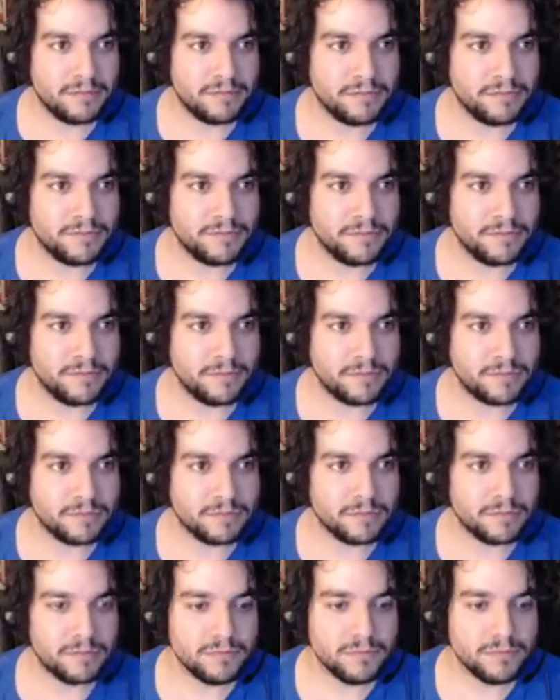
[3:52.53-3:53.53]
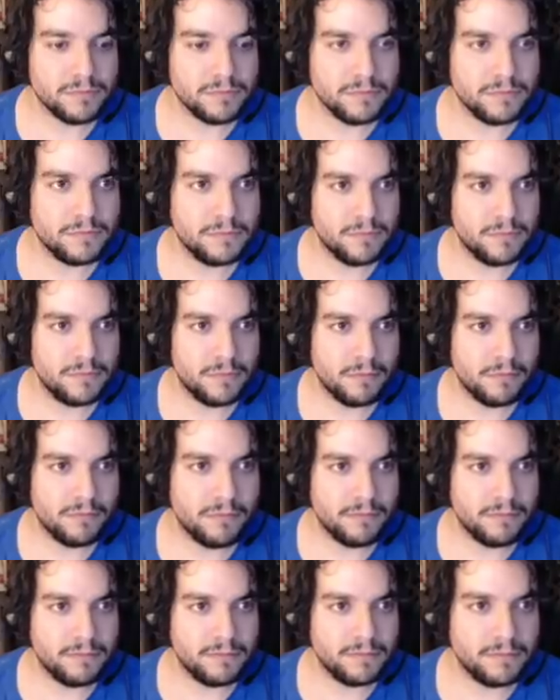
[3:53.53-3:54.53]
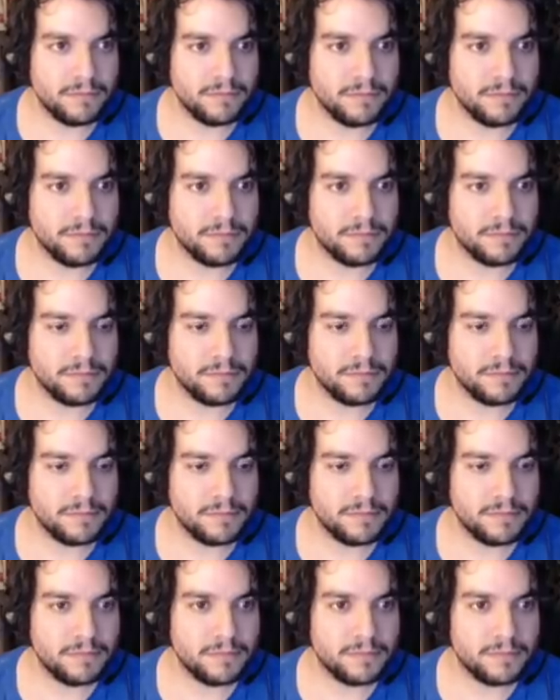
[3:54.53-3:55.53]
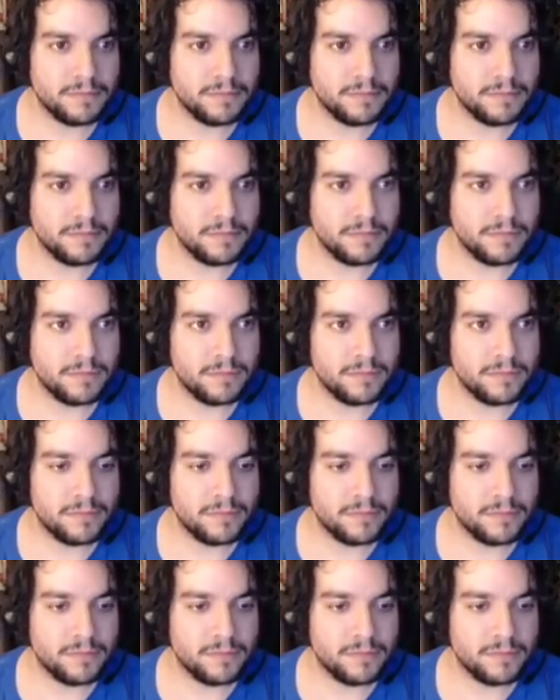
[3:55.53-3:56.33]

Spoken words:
(not speaking)